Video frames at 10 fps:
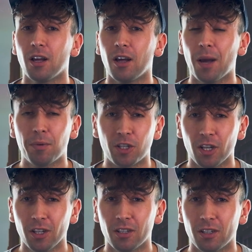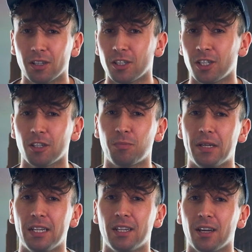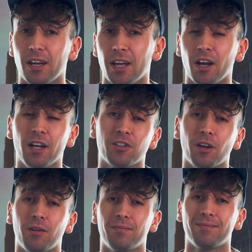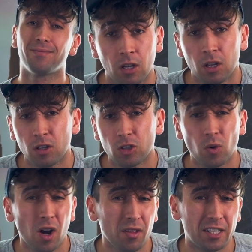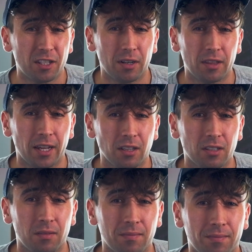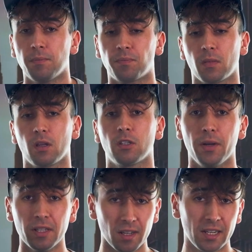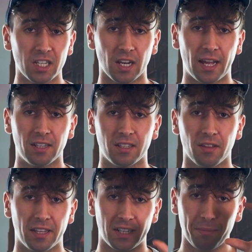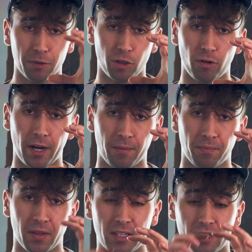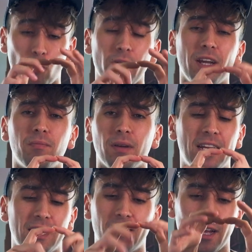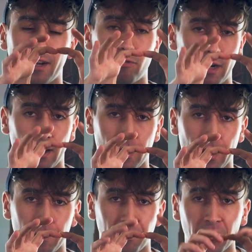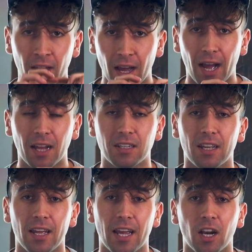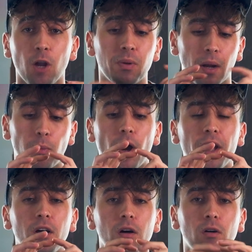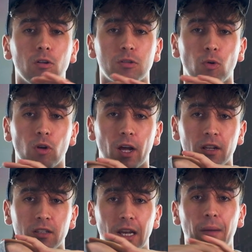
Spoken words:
aperture, shutter speed, and ISO. So what are these three things? So inside each lens, there's an aperture ring. It's a weird bladed ring thing, and it can open up wider or smaller to let